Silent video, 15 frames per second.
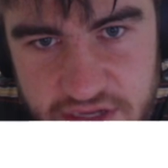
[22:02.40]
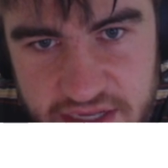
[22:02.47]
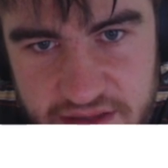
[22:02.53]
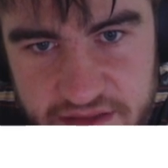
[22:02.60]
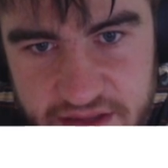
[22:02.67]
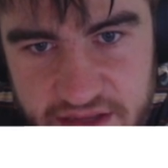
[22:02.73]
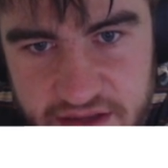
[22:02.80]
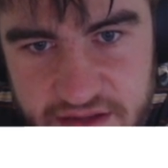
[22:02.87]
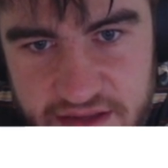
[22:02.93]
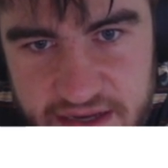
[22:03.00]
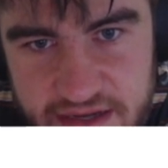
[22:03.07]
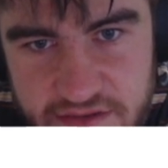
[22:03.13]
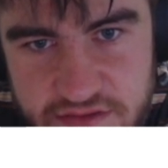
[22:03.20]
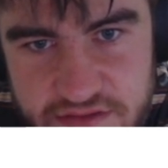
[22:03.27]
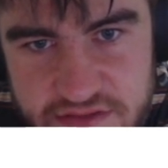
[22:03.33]
at the
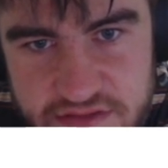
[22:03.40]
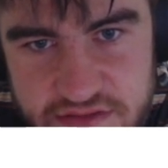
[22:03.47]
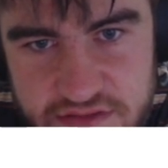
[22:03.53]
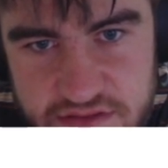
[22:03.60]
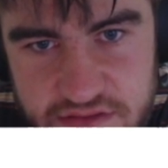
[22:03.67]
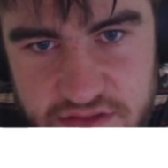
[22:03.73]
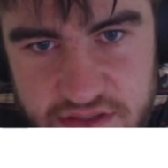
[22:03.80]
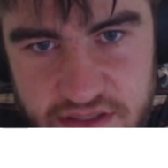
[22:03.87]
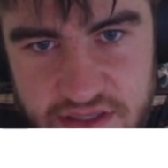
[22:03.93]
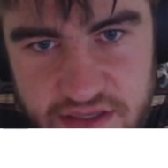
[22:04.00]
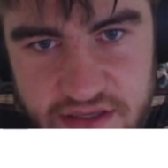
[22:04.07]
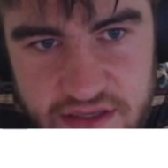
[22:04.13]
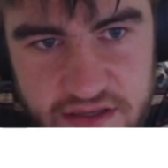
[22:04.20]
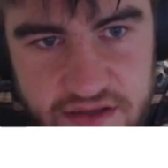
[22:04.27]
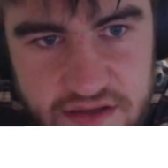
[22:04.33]
hitouts
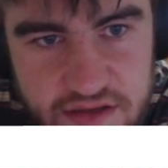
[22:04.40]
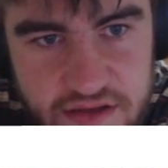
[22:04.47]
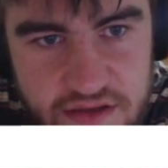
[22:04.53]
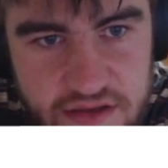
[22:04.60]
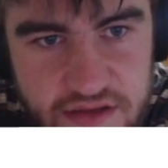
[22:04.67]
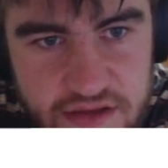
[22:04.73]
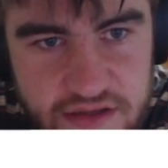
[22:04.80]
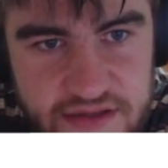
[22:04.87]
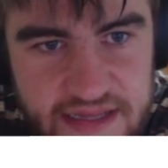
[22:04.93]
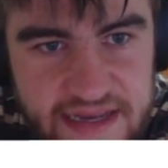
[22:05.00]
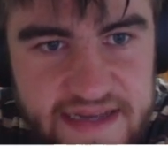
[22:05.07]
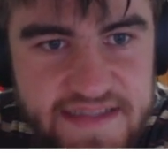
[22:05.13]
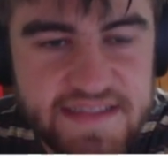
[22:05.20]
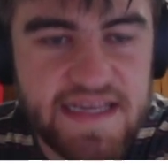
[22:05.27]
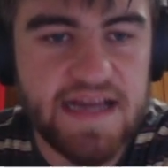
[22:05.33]
here, they
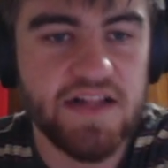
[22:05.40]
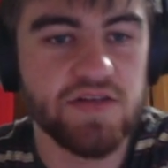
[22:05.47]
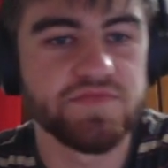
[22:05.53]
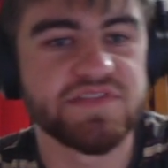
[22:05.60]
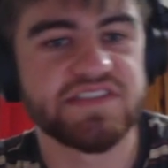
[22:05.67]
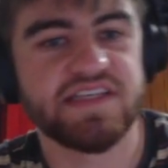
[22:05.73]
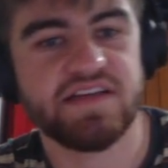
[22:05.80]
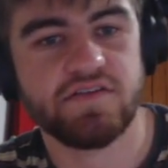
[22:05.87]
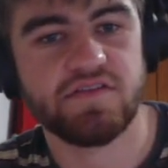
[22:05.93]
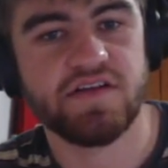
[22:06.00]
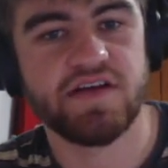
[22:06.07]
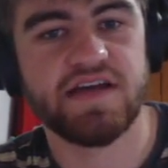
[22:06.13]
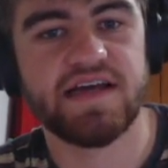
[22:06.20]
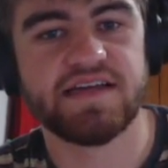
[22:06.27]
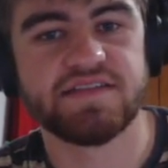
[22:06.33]
had Callum
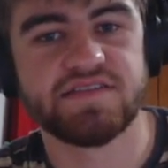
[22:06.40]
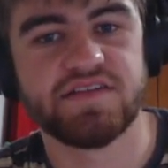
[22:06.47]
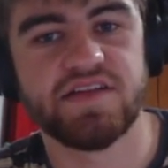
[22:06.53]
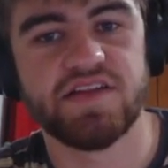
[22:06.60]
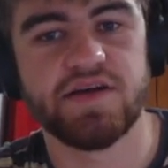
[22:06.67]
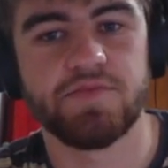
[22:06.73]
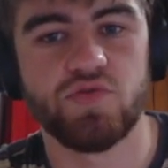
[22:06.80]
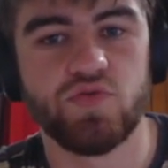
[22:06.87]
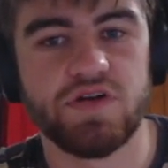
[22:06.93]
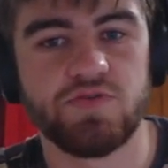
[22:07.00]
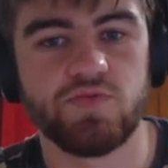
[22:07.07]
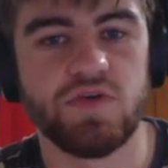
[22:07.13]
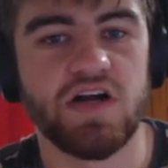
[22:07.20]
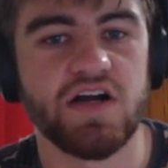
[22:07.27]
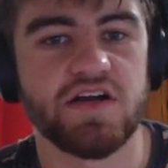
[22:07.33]
Sinclair as the number one
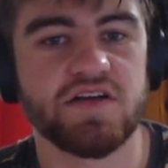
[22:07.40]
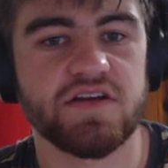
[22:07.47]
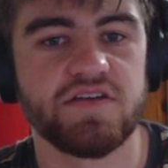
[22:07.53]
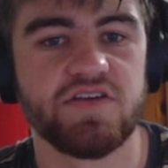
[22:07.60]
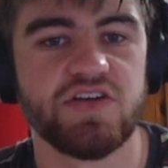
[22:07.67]
ruck.